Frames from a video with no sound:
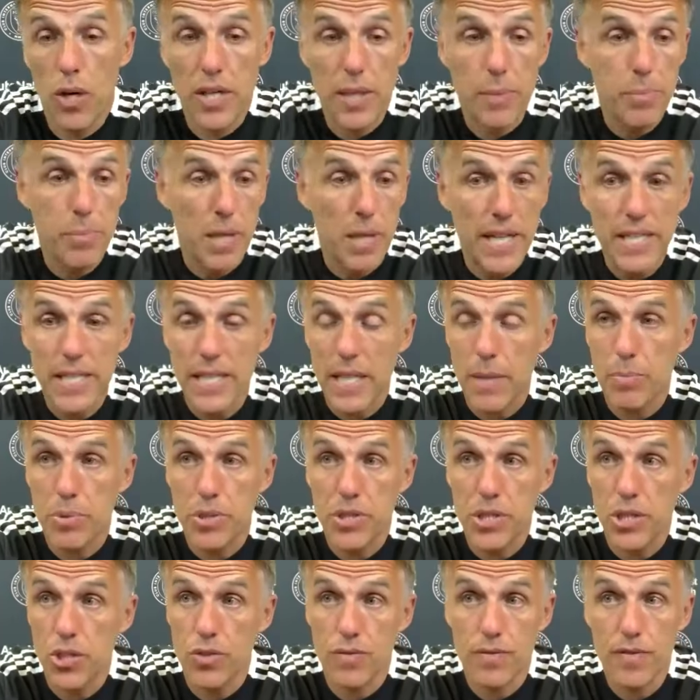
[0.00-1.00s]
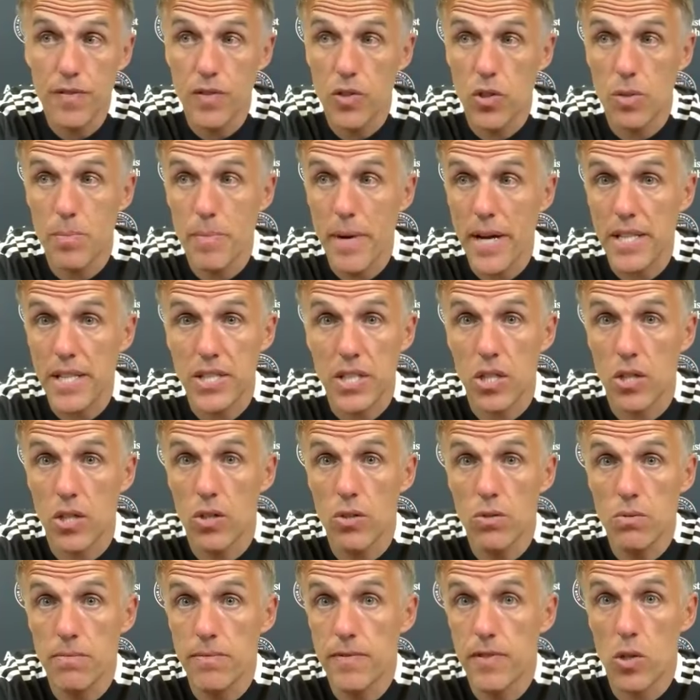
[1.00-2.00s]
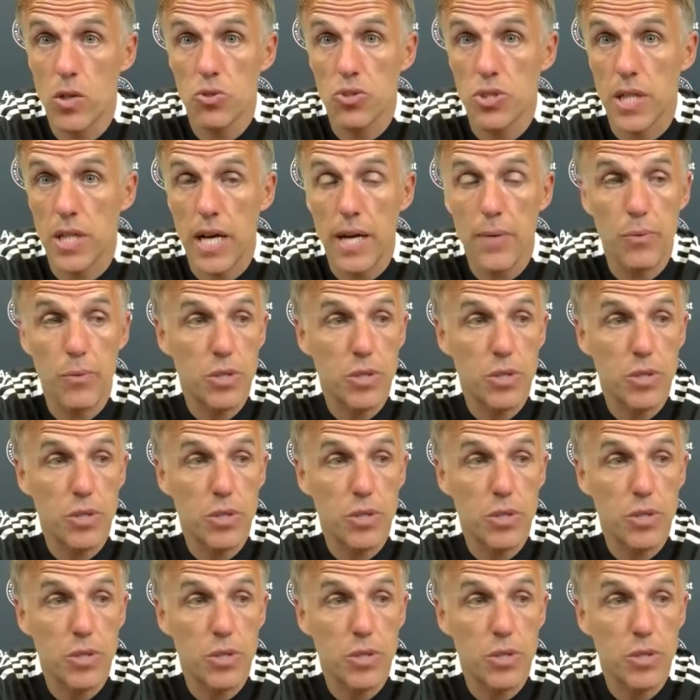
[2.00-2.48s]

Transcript: He plays that position for Mexico, false nine.